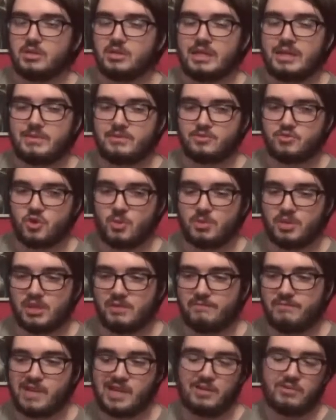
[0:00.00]
But
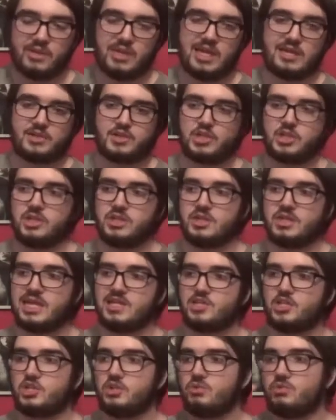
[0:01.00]
they found the
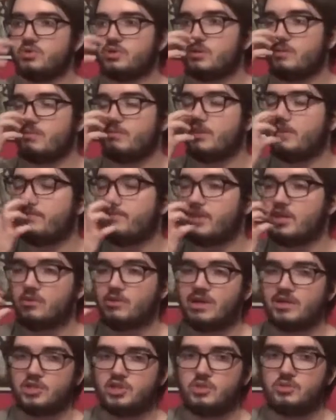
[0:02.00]
Thinker
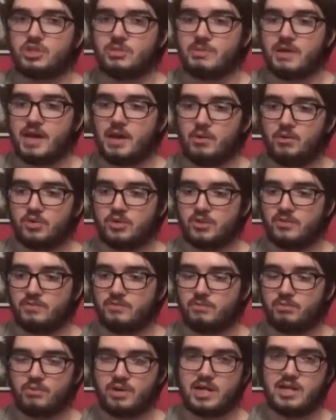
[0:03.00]
actually used the powers
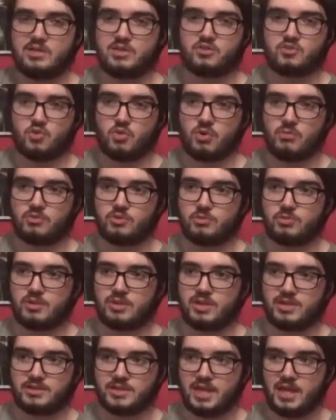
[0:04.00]
of Brainstorm to put
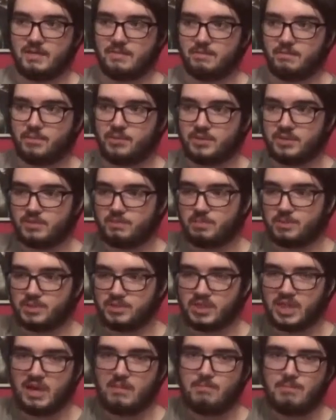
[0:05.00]
this
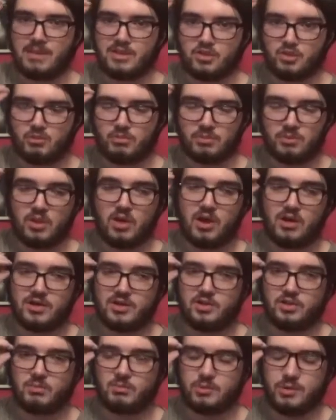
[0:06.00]
kind of mental block
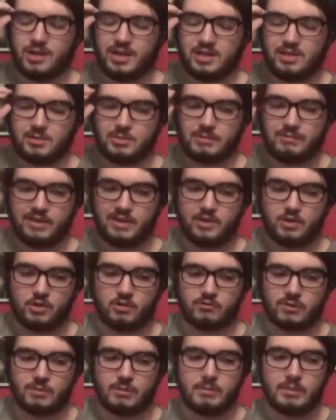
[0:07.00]
in her brain to prevent her
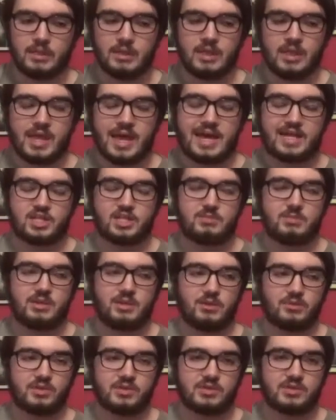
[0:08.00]
from actually being
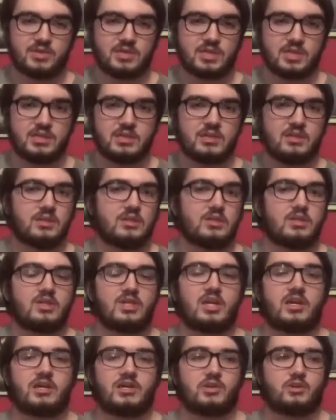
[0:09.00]
able to see
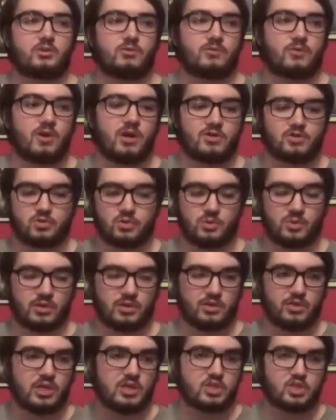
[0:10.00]
Killer Frost or
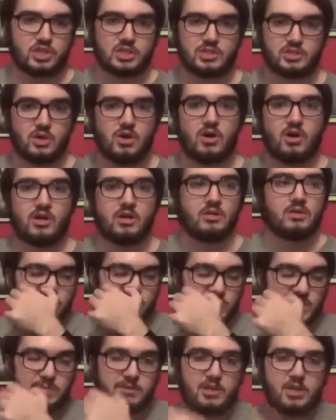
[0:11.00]
think she's gone.
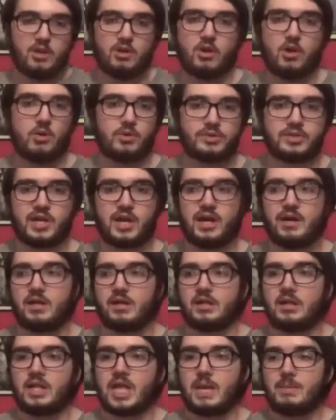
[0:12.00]
She's been here the whole time,
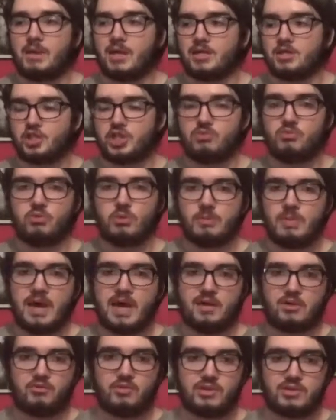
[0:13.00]
and then she will be
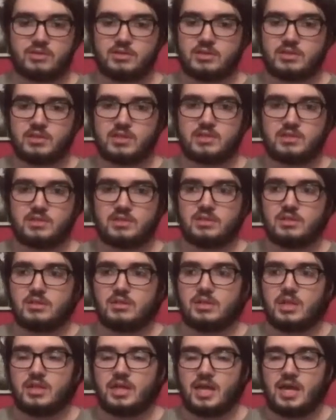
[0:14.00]
back the rest of the season.
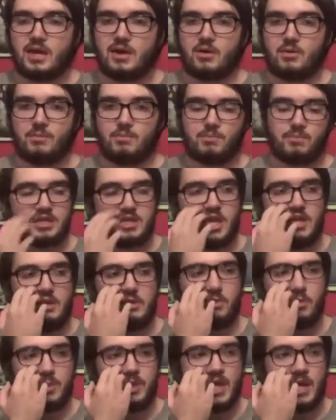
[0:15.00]
And now
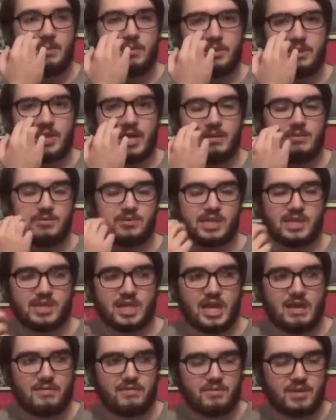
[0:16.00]
Caitlin will be having
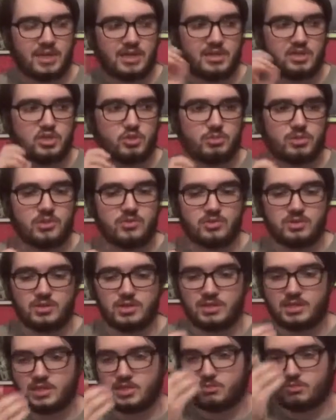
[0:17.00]
she'll be using
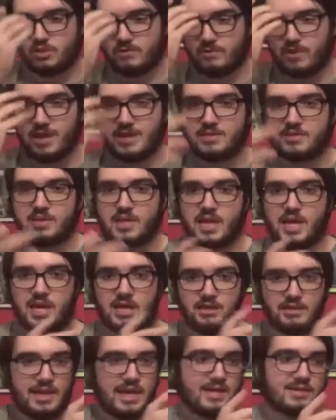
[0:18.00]
this device they
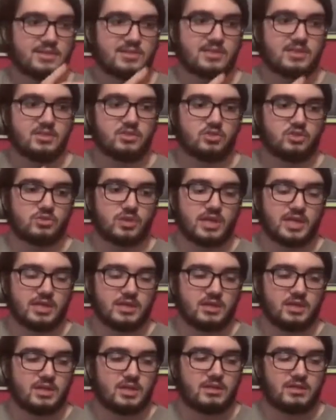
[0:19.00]
had last season, so
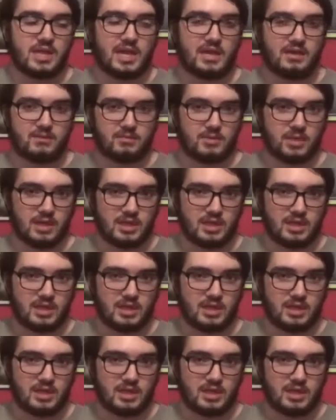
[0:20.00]
like that